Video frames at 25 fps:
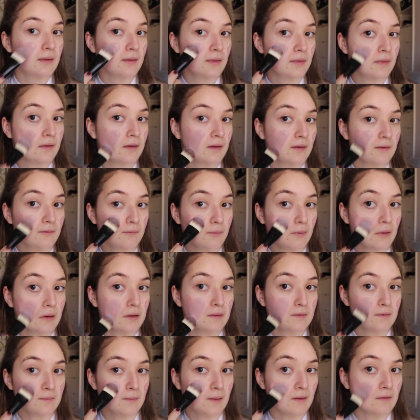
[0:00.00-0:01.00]
think of what it
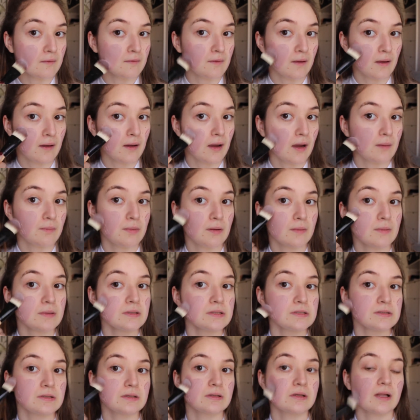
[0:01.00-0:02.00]
smells like. I probably
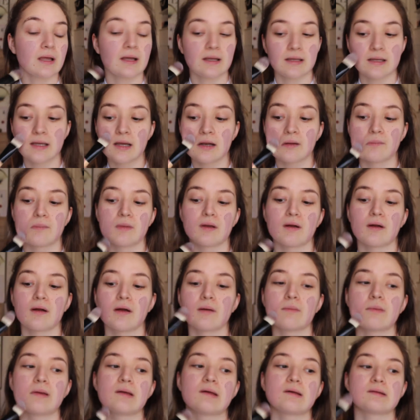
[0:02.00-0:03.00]
should like get a mirror
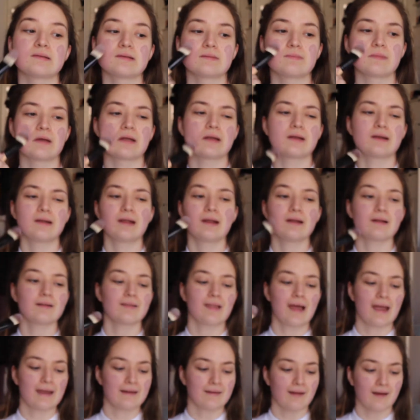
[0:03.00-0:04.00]
because I'm gonna need it
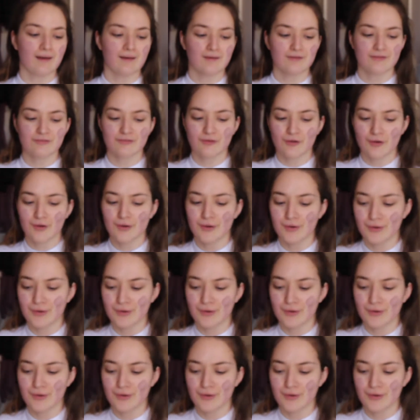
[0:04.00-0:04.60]
later. So